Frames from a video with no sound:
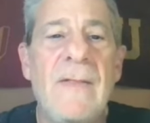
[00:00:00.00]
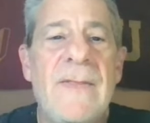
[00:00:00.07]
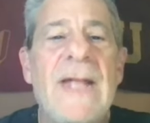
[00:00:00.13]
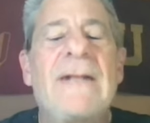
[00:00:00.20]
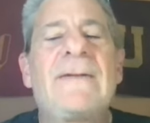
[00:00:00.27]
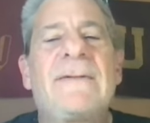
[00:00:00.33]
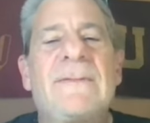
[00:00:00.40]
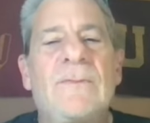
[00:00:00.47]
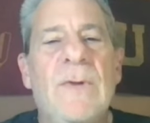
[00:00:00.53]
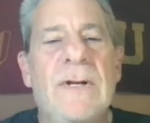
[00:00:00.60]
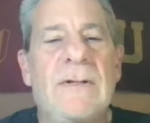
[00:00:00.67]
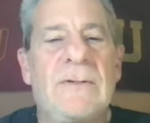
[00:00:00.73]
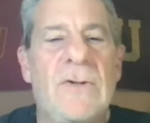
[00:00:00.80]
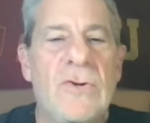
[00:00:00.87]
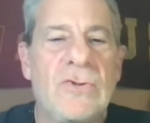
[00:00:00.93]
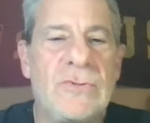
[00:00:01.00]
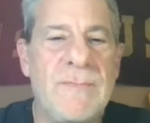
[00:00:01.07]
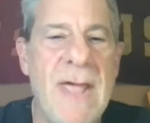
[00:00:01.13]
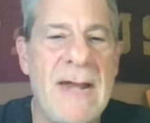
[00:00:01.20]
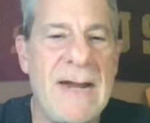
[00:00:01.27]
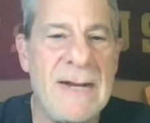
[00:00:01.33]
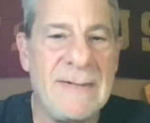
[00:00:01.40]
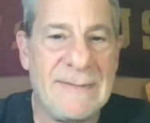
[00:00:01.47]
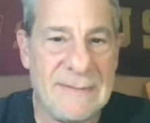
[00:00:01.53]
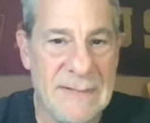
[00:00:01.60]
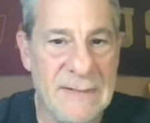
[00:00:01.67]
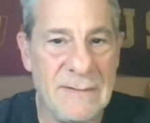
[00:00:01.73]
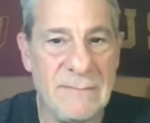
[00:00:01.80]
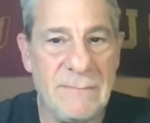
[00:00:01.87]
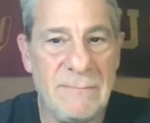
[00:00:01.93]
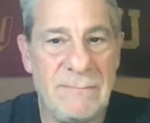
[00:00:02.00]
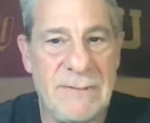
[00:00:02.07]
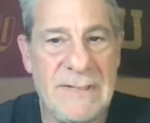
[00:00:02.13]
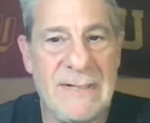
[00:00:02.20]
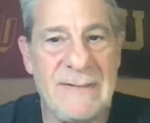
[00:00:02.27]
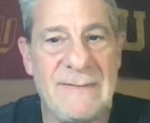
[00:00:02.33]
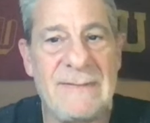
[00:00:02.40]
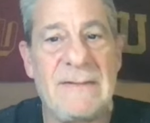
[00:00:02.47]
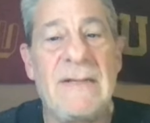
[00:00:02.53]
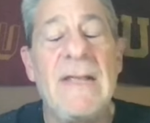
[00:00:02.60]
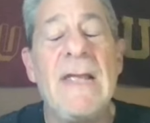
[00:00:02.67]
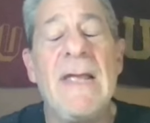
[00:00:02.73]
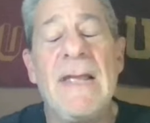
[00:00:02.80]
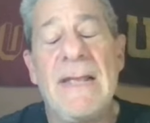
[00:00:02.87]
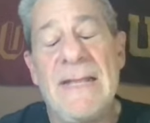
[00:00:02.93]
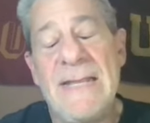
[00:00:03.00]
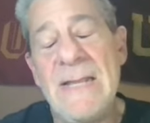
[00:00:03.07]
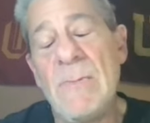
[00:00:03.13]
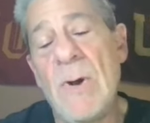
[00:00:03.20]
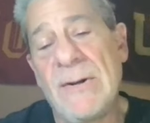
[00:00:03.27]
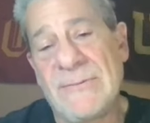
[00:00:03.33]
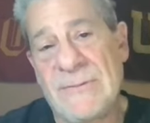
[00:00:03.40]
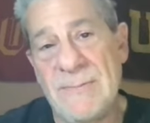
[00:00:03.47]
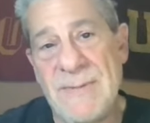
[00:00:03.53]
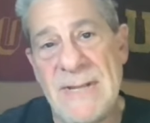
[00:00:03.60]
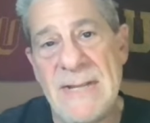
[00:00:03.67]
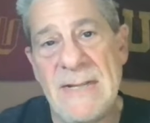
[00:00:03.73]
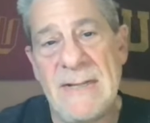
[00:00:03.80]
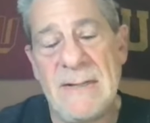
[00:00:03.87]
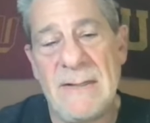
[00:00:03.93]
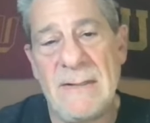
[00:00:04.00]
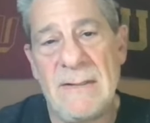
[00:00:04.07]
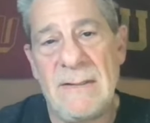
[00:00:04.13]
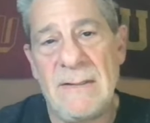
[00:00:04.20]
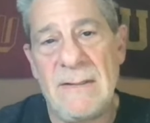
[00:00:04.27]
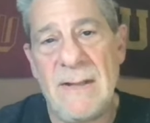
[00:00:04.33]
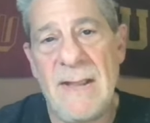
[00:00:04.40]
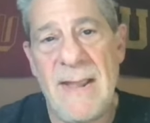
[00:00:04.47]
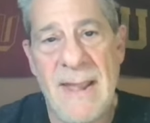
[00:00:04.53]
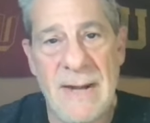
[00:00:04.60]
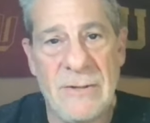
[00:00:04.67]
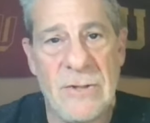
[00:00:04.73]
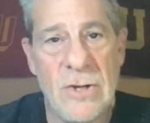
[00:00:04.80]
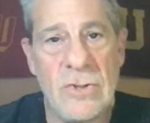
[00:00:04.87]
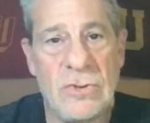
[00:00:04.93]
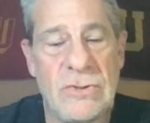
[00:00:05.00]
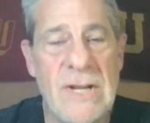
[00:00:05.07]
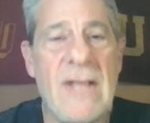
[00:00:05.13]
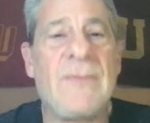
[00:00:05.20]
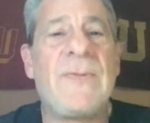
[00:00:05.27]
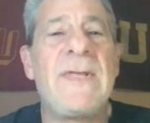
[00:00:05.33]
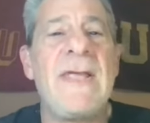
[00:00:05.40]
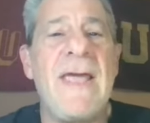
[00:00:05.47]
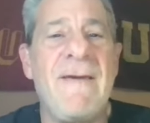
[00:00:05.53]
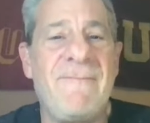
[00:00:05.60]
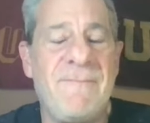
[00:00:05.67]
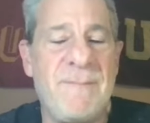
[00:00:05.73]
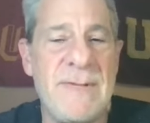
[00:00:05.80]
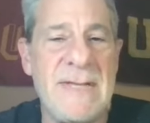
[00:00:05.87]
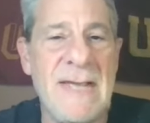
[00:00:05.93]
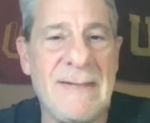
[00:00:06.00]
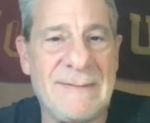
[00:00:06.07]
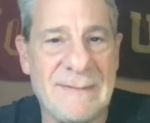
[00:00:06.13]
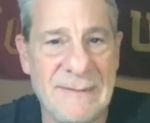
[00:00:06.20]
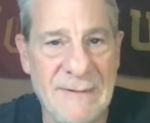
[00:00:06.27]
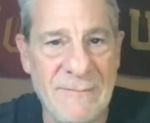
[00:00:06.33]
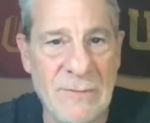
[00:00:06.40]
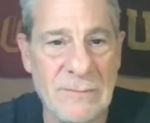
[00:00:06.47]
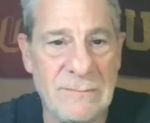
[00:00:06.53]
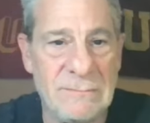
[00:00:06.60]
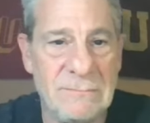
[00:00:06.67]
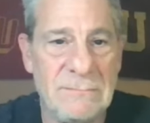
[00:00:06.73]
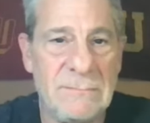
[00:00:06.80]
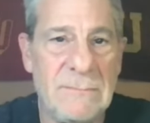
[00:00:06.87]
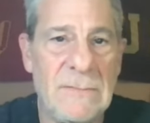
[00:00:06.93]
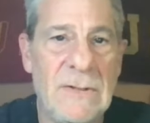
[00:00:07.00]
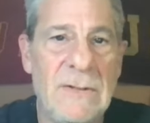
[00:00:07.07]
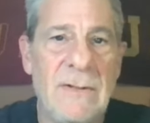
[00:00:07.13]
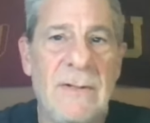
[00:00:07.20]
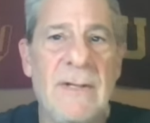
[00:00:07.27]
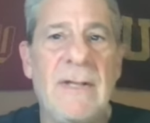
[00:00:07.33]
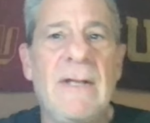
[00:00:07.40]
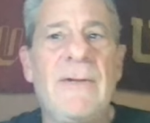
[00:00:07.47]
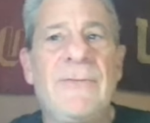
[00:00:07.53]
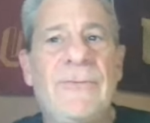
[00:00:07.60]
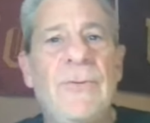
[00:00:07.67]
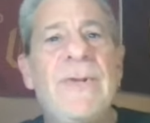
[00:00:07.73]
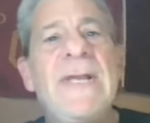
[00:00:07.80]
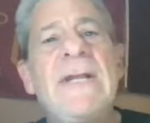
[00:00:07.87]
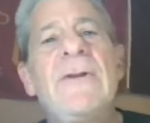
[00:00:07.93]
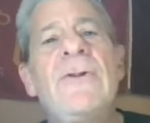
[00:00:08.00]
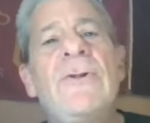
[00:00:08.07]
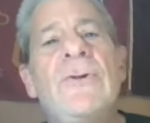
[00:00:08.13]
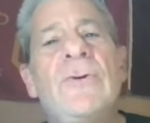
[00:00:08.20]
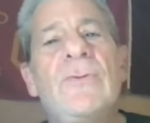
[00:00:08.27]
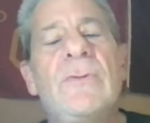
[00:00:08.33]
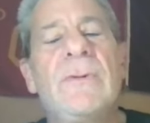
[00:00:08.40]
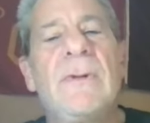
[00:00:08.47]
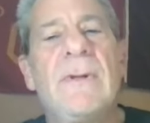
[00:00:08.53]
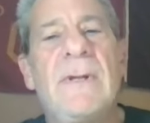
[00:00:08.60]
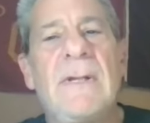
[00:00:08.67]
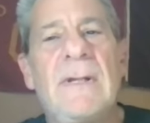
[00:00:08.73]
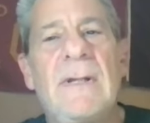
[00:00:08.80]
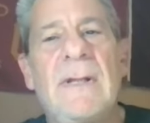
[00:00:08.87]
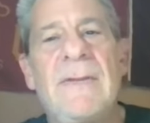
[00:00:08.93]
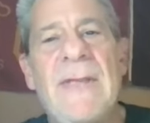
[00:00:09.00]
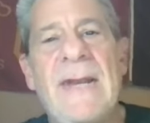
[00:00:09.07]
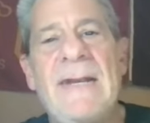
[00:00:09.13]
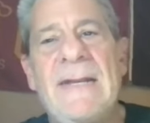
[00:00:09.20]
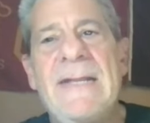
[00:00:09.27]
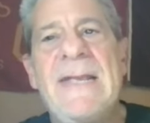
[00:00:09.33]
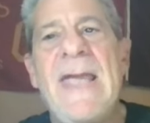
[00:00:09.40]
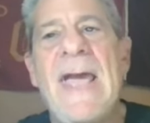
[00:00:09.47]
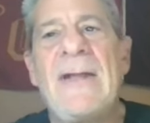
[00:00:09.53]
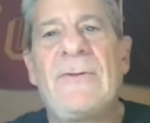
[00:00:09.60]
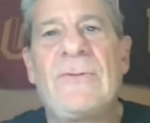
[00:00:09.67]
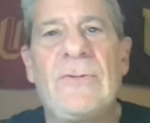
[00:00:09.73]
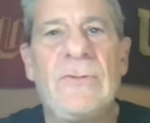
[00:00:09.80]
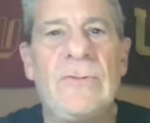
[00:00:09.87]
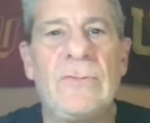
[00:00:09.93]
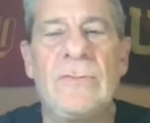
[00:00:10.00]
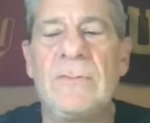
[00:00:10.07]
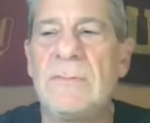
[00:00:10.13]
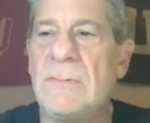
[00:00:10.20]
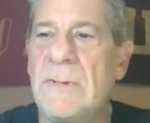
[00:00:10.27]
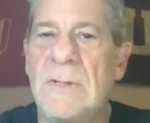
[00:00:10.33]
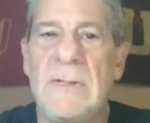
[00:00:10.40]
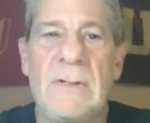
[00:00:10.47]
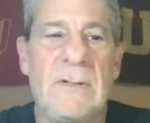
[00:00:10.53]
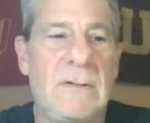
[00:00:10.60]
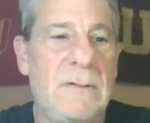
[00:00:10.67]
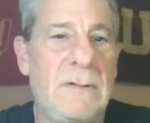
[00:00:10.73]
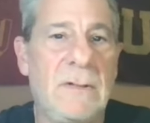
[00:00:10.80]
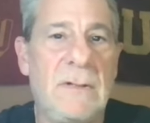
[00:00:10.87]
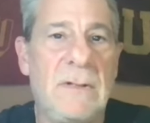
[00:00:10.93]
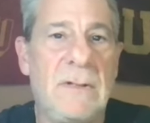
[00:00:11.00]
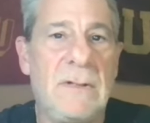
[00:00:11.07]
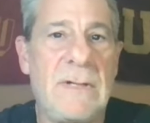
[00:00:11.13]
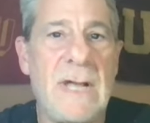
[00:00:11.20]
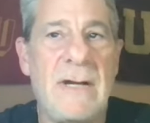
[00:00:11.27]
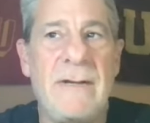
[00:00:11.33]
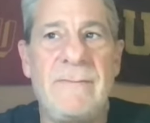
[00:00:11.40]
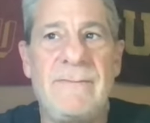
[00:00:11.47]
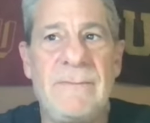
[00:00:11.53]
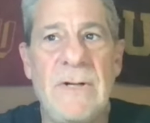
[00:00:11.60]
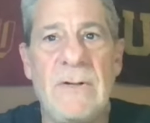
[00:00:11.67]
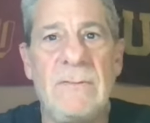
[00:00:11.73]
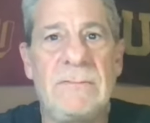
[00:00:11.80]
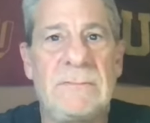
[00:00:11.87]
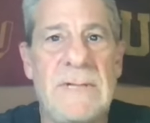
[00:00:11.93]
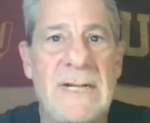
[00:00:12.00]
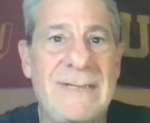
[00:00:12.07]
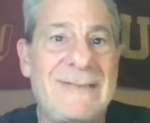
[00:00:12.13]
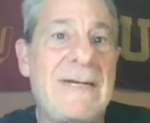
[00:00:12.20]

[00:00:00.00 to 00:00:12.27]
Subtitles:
That's what Coach Matt Entz did because he wants to be a head coach at the FBS level. So he knew that he had to kind of, you know, take a